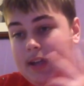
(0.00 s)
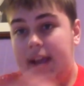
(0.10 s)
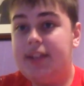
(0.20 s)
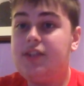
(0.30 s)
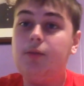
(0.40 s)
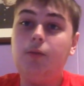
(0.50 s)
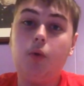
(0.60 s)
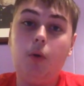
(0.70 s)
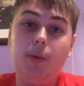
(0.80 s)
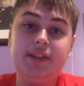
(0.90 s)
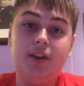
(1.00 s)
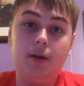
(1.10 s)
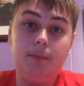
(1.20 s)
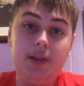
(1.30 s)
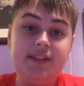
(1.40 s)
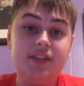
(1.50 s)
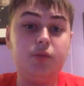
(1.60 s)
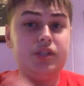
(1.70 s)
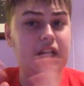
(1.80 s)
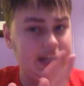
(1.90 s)
and so the role went to Donald Pleasence,
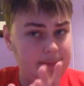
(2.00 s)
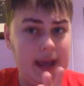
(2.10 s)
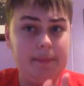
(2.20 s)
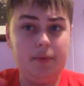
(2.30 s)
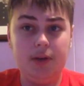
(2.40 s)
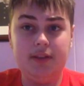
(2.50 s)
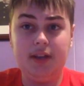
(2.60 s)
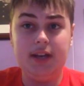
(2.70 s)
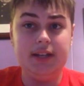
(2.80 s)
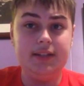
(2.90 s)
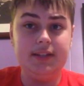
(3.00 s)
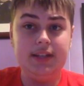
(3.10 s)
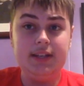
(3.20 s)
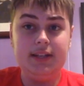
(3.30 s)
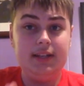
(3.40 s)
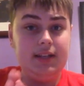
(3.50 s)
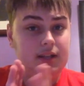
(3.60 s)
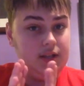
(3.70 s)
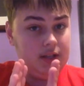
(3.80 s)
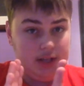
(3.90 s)
which I am happy with because
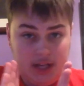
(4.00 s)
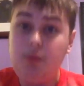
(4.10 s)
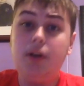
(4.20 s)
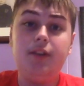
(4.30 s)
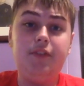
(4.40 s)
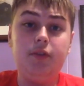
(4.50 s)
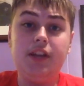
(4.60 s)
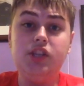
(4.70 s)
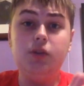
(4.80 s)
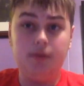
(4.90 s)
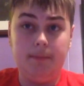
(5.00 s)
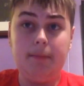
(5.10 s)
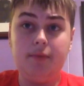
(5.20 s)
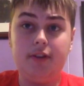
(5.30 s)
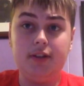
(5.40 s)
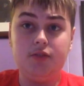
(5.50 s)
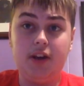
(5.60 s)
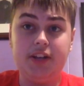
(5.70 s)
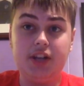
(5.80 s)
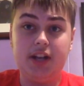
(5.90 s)
he's one of the few things you remember from this
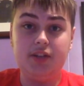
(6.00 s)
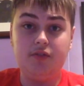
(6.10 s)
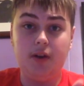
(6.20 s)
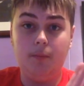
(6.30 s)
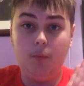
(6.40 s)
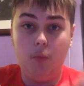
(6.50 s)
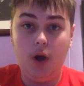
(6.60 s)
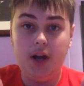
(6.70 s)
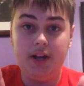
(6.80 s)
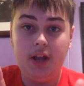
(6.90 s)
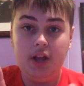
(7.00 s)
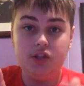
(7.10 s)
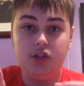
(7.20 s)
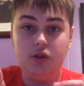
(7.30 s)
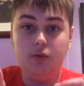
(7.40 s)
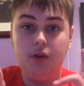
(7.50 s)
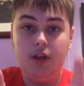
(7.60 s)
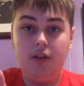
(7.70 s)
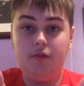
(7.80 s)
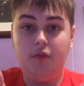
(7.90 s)
franchise from 1, 2,
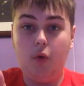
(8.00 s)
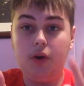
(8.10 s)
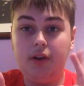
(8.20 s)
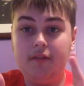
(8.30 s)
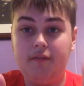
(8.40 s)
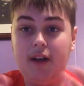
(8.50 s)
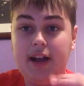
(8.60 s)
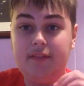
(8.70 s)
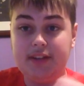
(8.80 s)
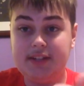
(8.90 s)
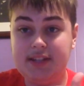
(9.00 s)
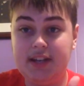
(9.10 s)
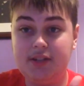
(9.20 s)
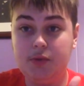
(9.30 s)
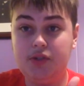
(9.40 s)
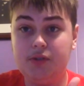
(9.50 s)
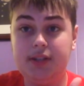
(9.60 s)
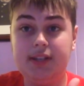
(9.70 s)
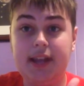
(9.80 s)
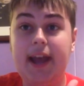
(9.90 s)
4, 5, and 6, which
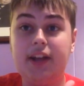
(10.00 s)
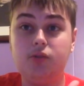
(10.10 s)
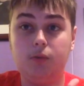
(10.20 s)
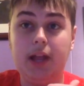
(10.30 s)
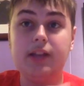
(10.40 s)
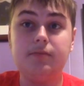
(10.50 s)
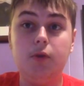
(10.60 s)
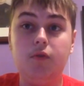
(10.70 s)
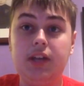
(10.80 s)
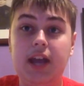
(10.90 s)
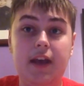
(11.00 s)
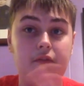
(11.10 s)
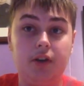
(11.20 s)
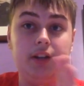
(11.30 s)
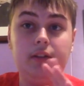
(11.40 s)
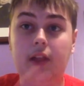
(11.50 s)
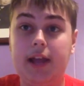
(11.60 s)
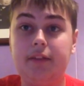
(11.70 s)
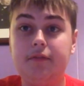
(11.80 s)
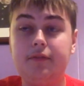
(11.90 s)
was his actual last movie ever in
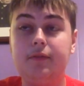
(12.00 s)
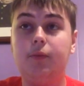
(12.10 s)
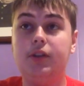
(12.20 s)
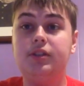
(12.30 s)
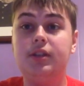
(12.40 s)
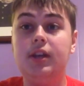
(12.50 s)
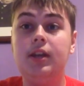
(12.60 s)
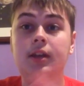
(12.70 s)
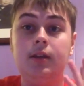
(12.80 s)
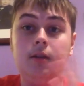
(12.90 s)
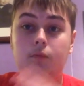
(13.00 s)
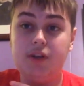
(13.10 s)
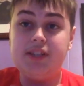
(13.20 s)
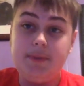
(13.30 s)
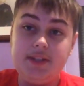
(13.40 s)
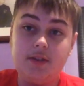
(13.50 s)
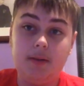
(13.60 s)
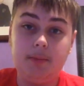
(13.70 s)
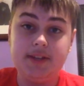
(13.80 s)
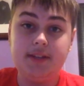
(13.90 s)
life. Which, rest in peace,
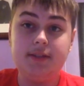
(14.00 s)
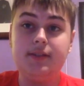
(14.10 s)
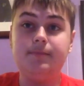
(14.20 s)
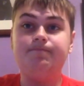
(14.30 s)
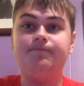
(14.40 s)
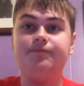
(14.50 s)
Donald Pleasence.